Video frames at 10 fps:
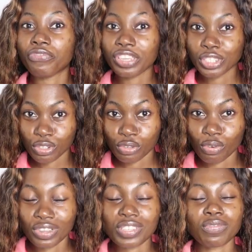
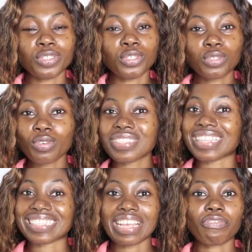video is for those
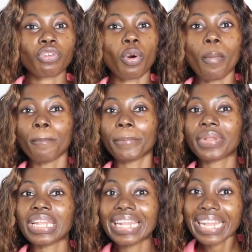that have
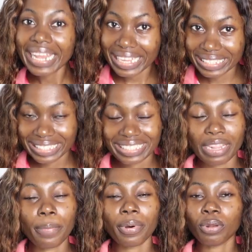
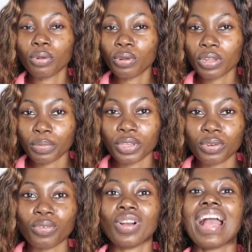complained about low
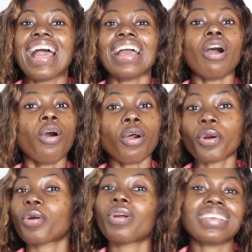libido.
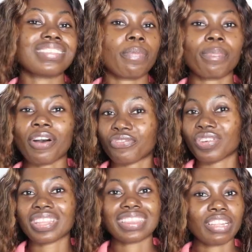Okra is the
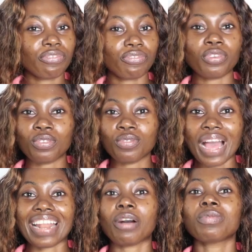perfect thing for
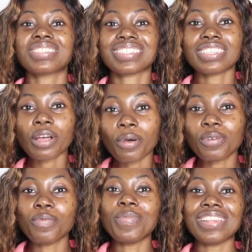you, and I will tell
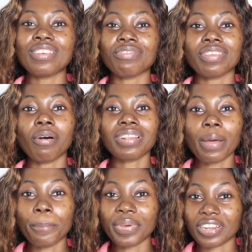you many of the
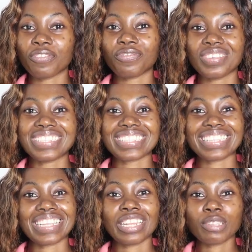other benefits
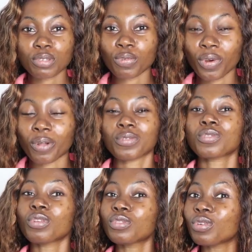in a little while.
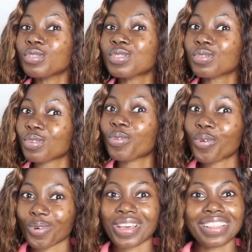So don't you
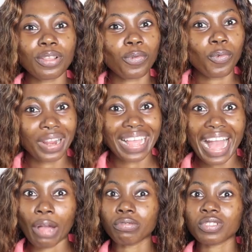go
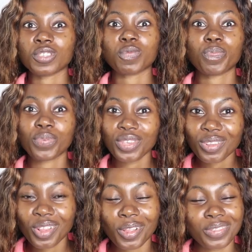anywhere. I want to
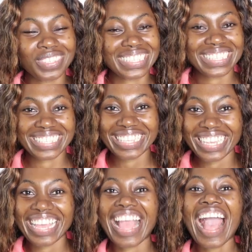spill all the
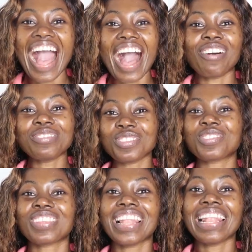tea. I want
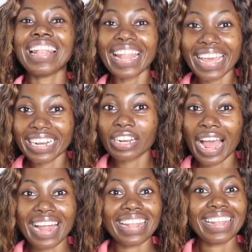you to
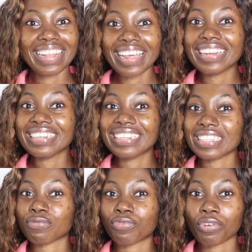learn and learn
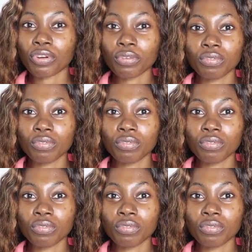this very